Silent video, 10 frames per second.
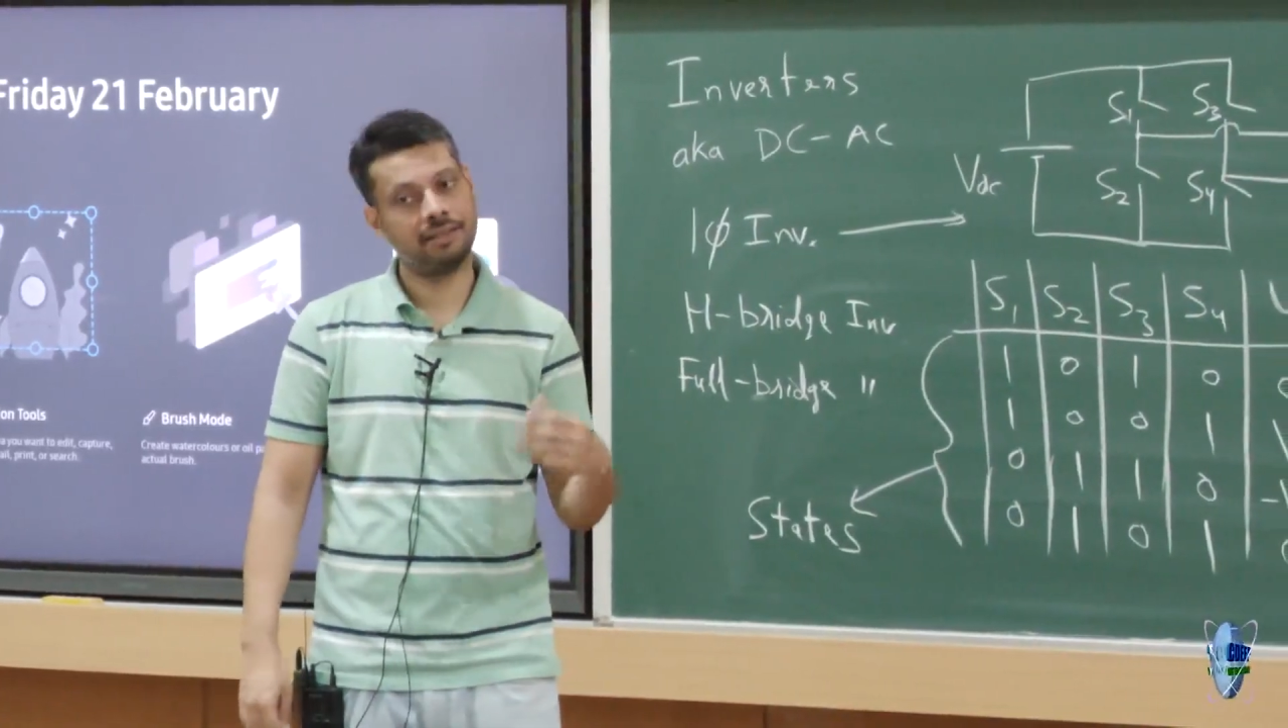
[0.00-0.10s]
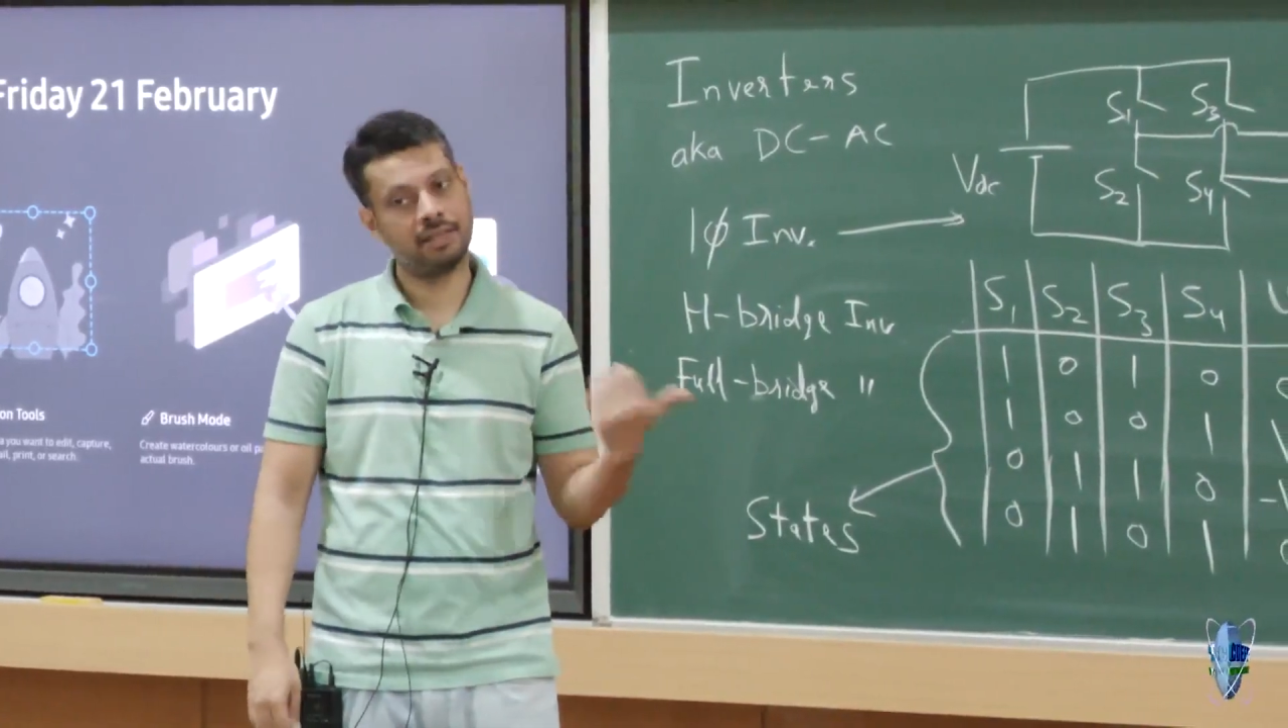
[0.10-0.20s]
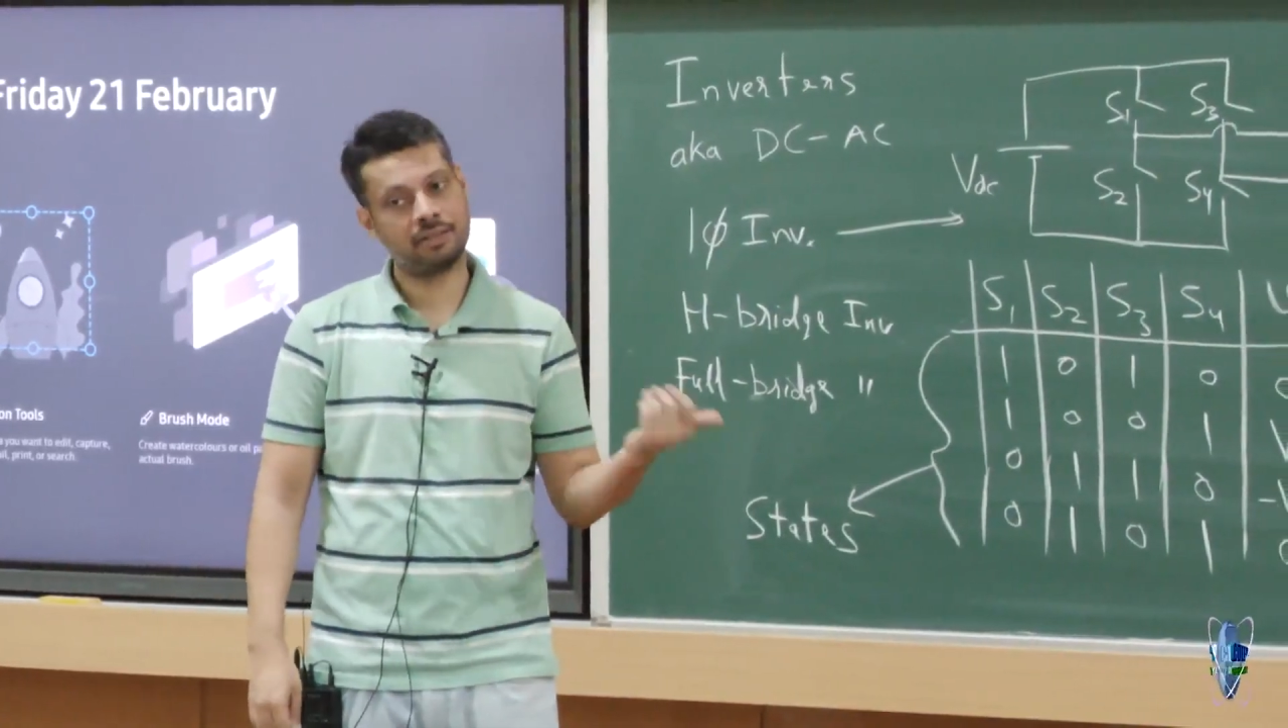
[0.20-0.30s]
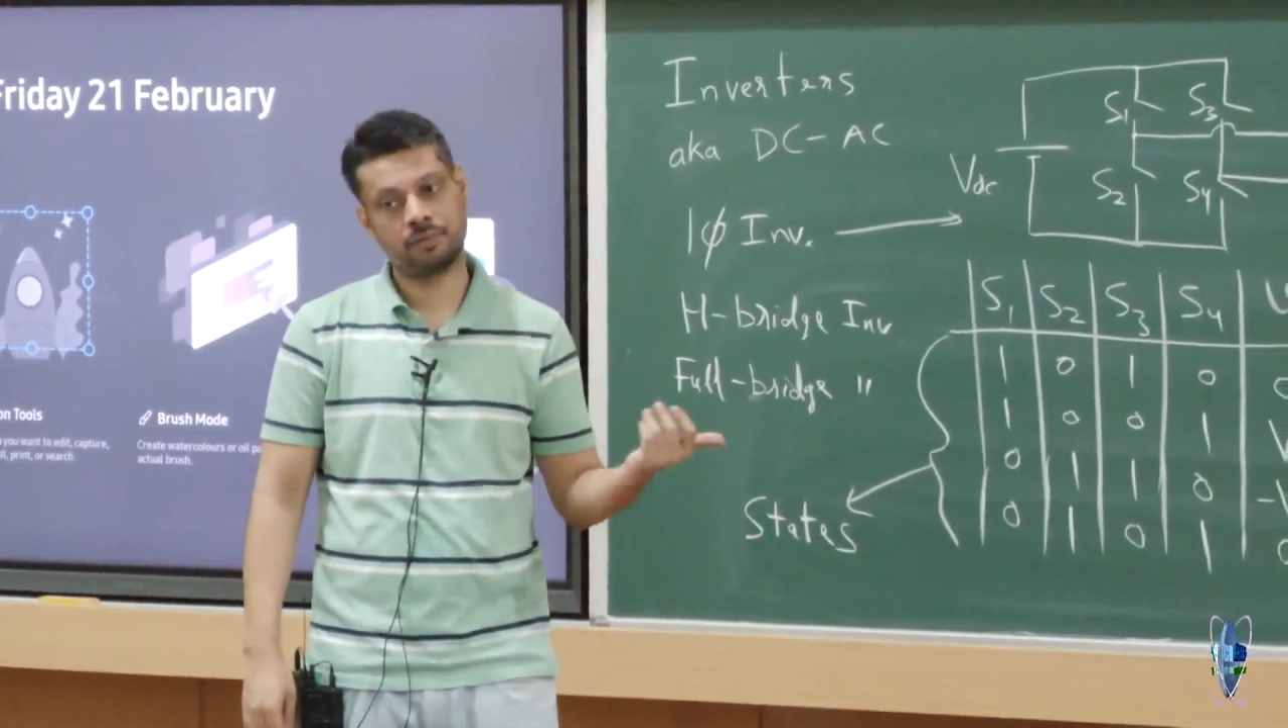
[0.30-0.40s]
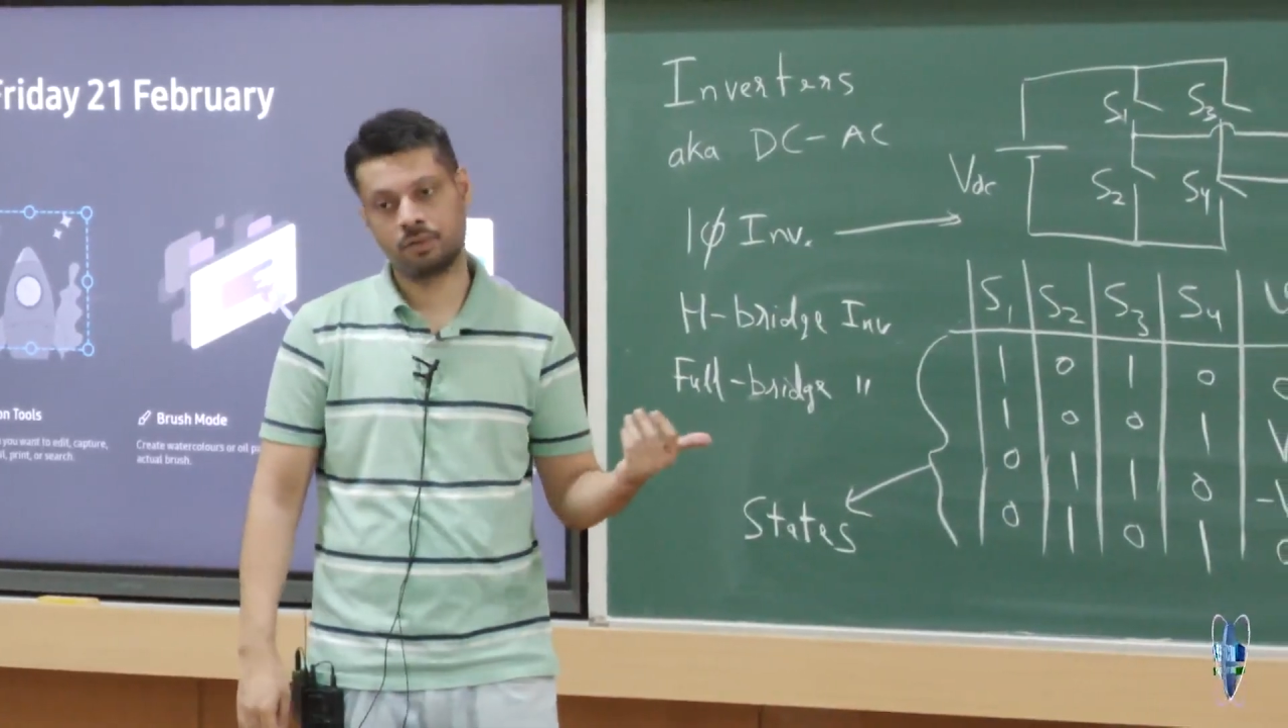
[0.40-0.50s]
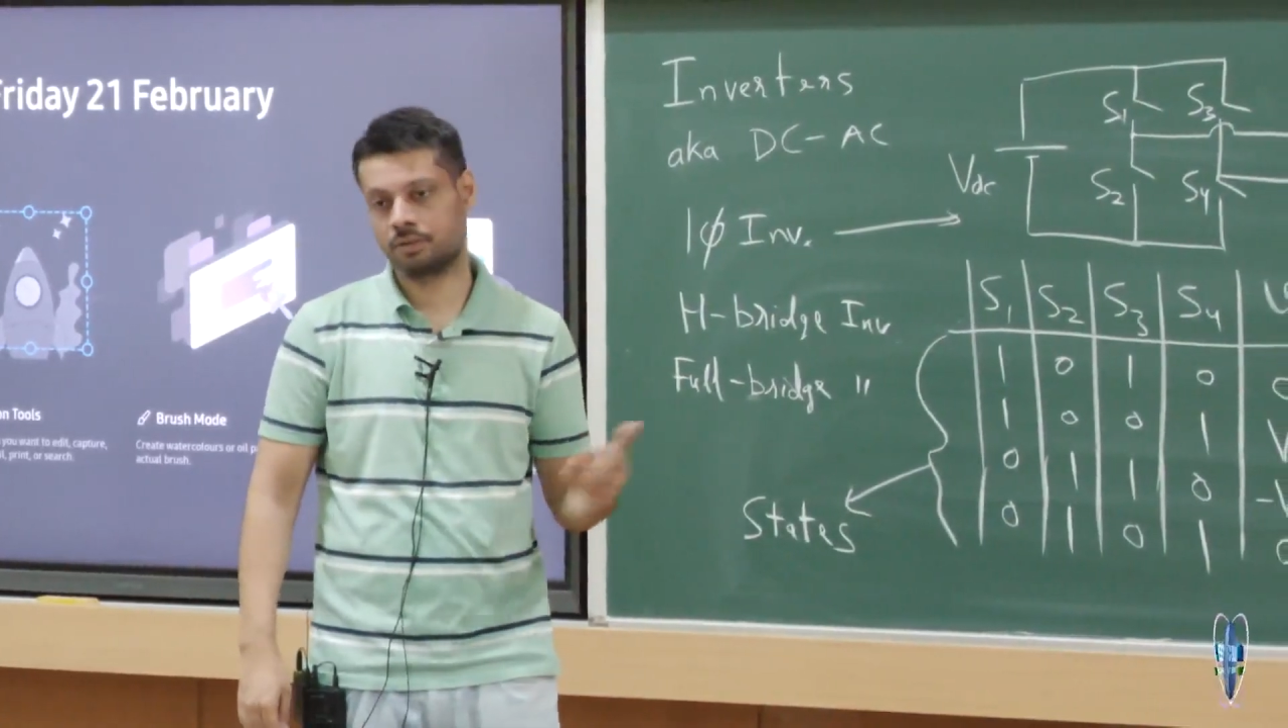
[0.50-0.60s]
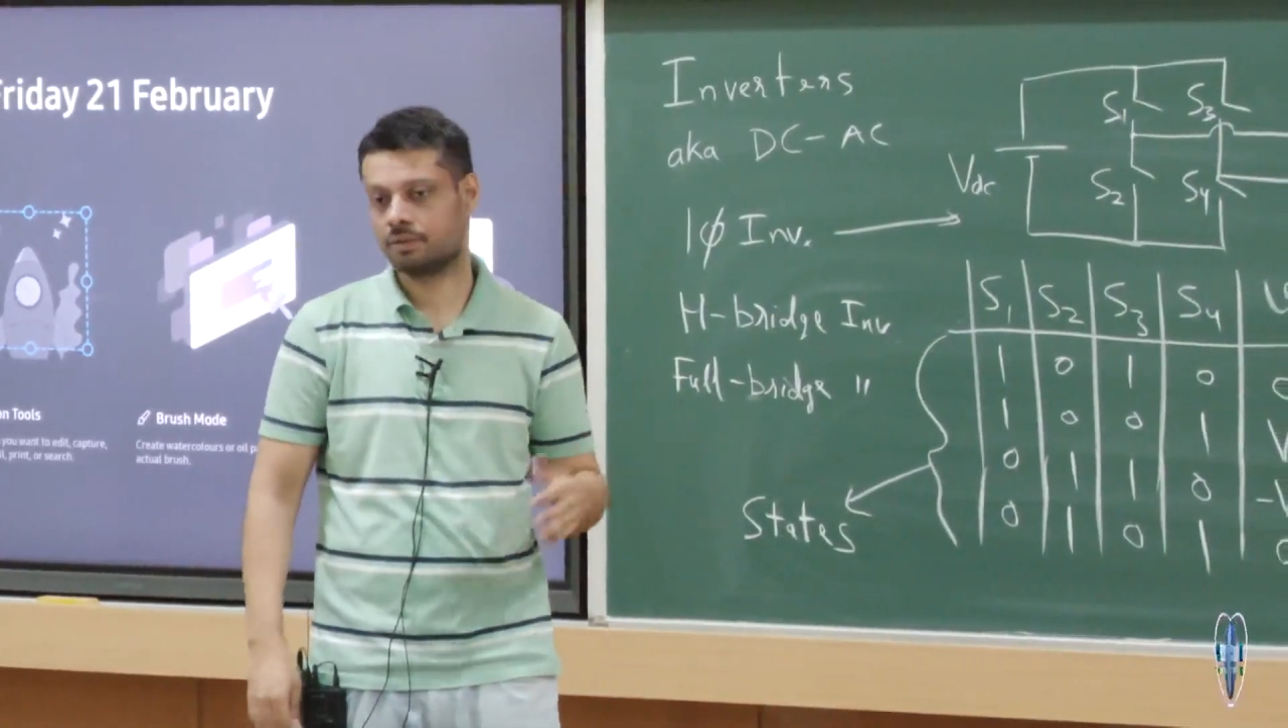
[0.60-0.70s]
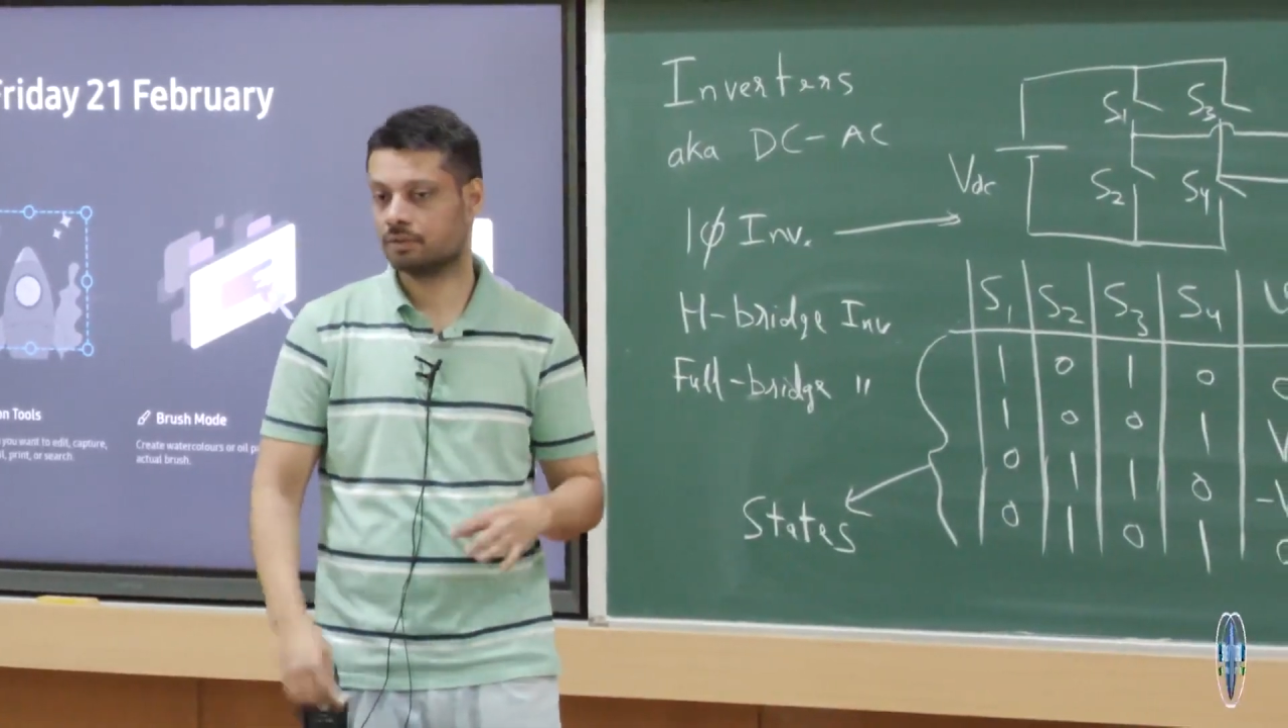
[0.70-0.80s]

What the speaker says: S4,